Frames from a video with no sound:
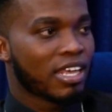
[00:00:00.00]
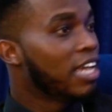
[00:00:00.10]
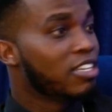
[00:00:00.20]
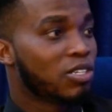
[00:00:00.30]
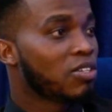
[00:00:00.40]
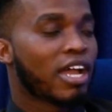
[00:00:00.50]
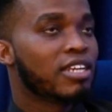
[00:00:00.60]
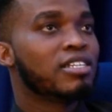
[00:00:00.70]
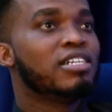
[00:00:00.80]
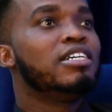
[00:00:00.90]
It is not
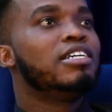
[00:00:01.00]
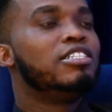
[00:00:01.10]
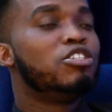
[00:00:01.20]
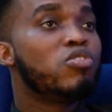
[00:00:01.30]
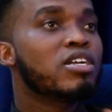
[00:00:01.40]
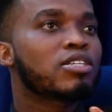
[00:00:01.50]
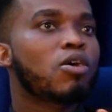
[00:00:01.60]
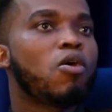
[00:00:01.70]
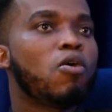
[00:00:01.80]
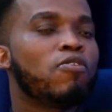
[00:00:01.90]
ideal. The risk
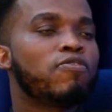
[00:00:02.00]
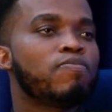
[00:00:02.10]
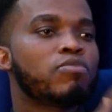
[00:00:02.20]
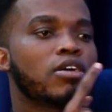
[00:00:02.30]
of